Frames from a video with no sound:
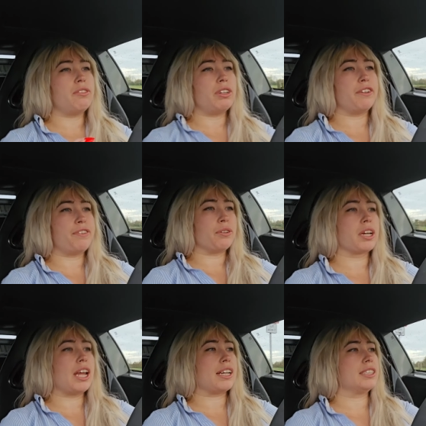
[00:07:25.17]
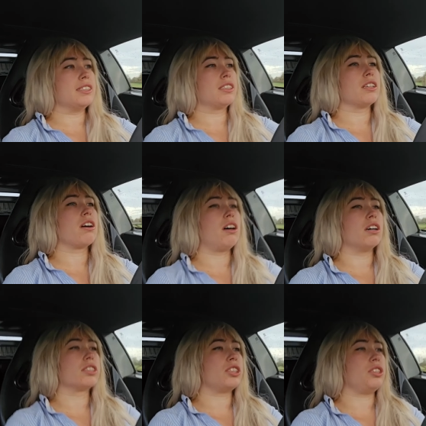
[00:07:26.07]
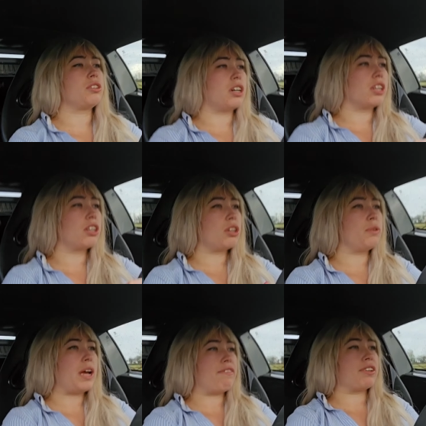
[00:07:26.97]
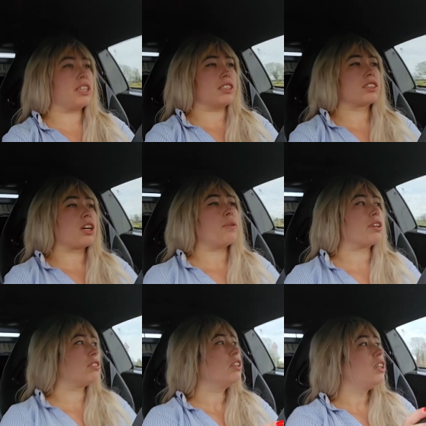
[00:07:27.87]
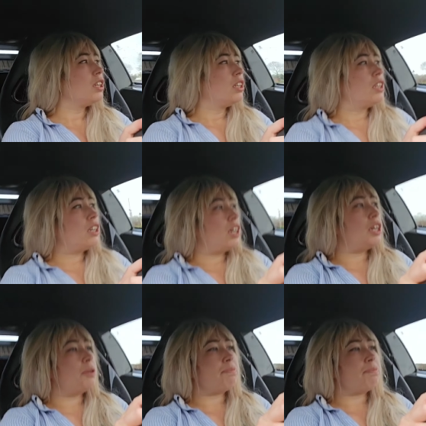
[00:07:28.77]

really feel connected to the car, so you kind of know everything that's going on. Um,